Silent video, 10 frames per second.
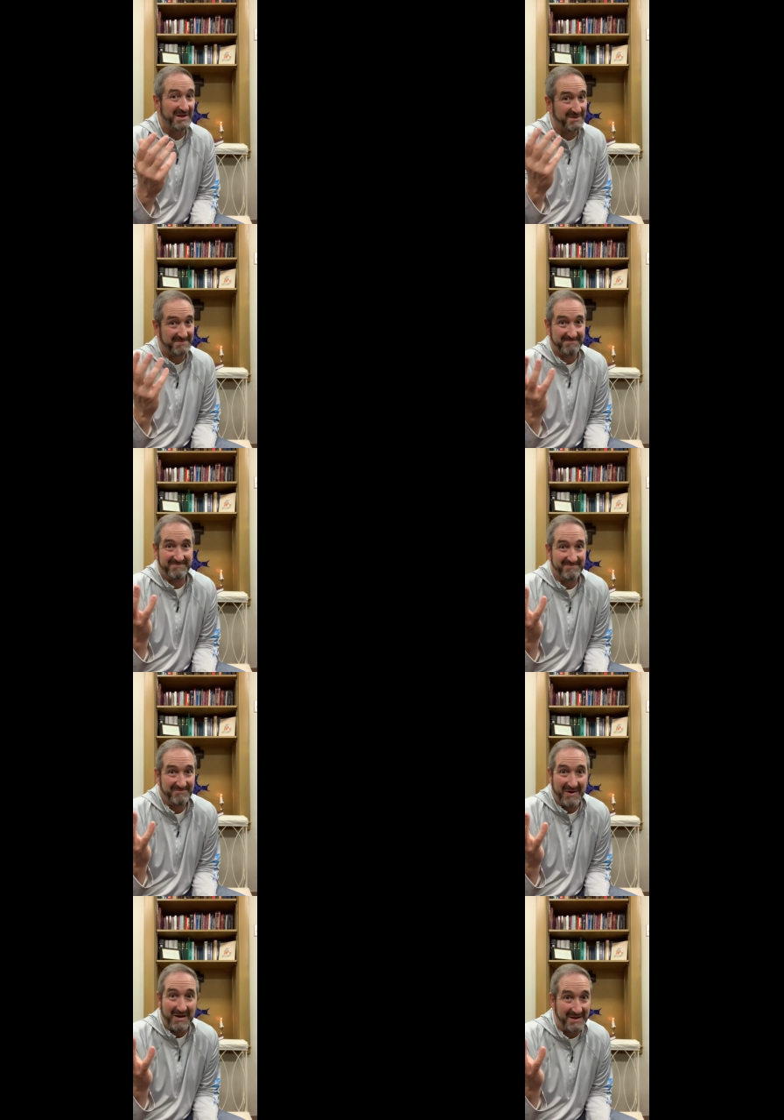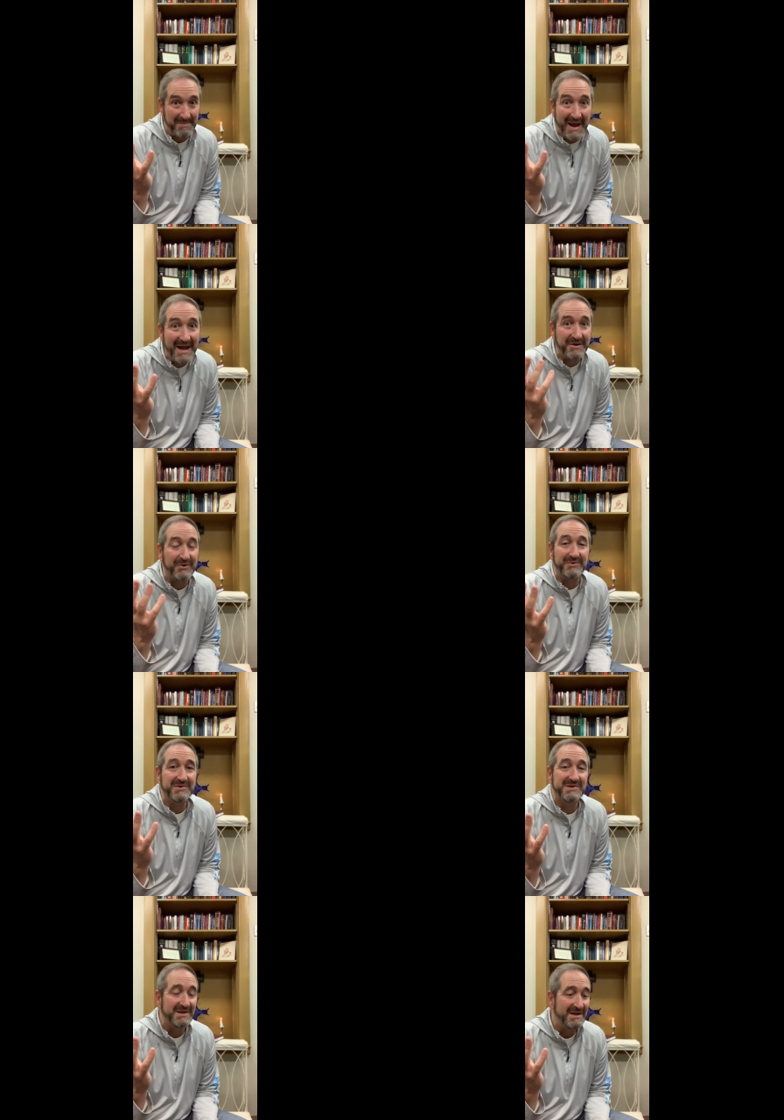It's probably bad
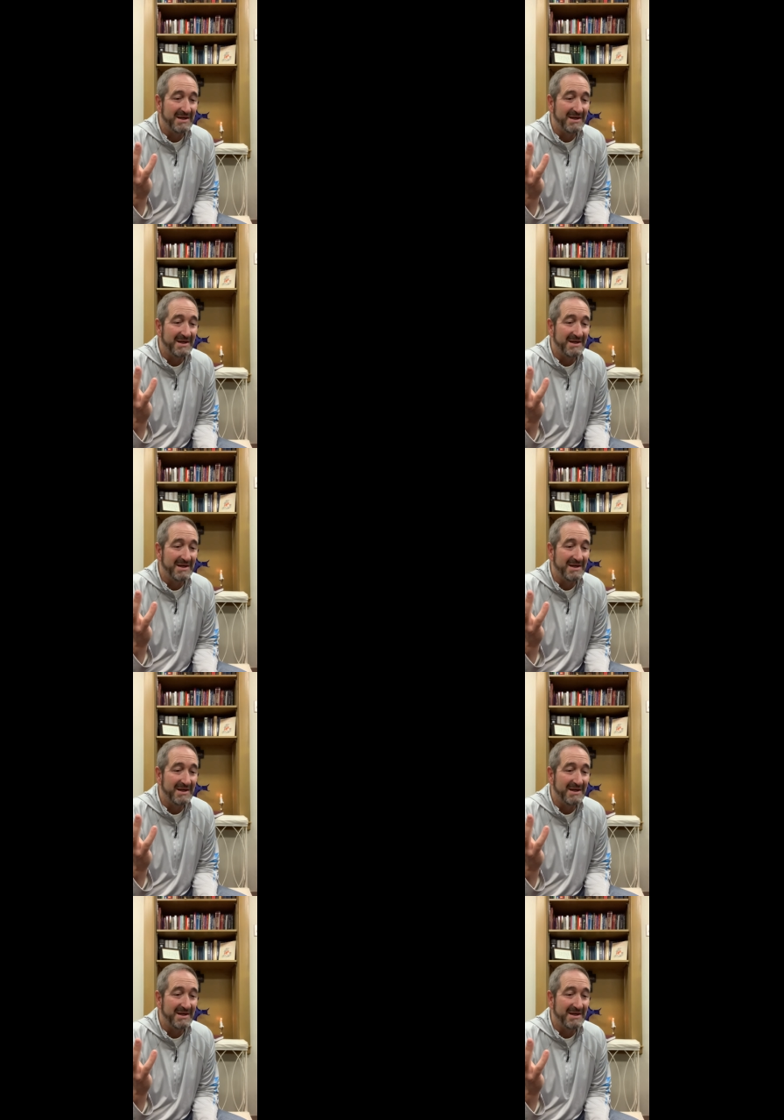news.